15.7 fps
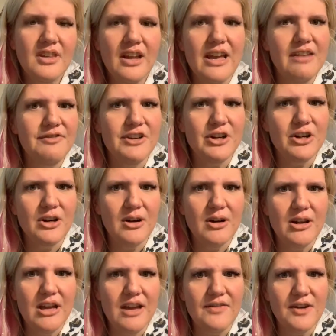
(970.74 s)
if
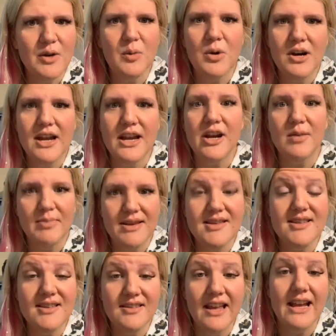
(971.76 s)
you're working your
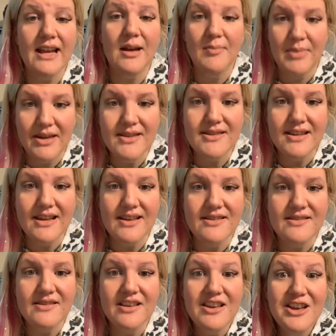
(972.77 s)
business like a
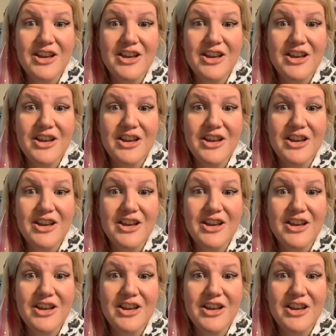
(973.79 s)
business,